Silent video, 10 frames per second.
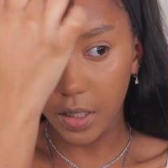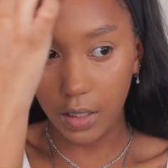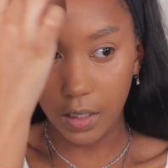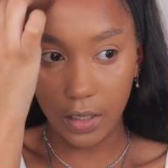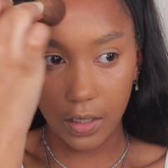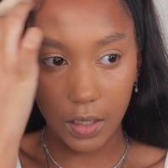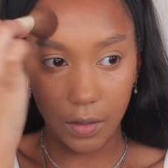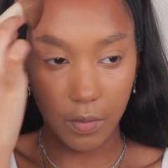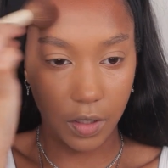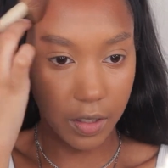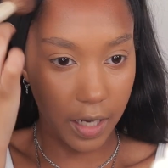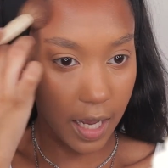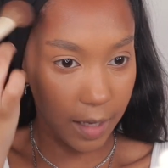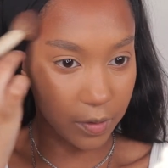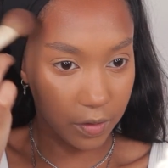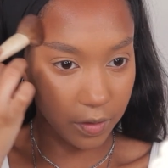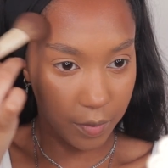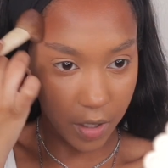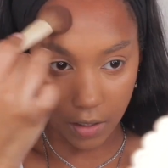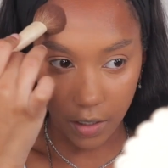because it would look absolutely
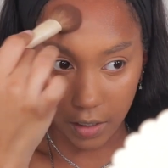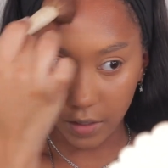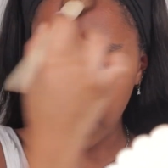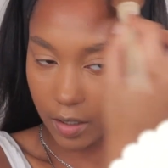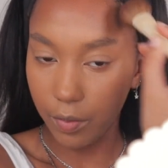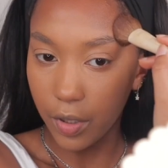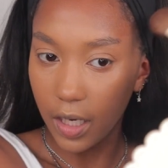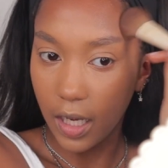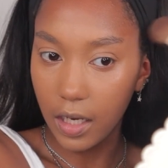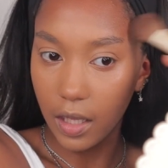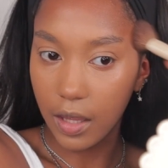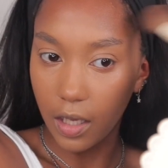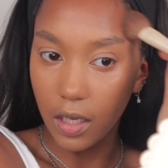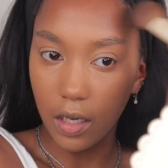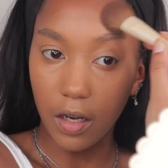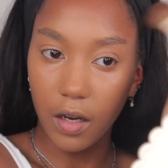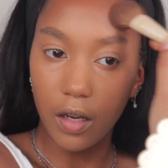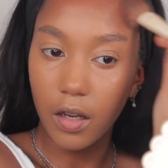bonkers if I didn't put anything here.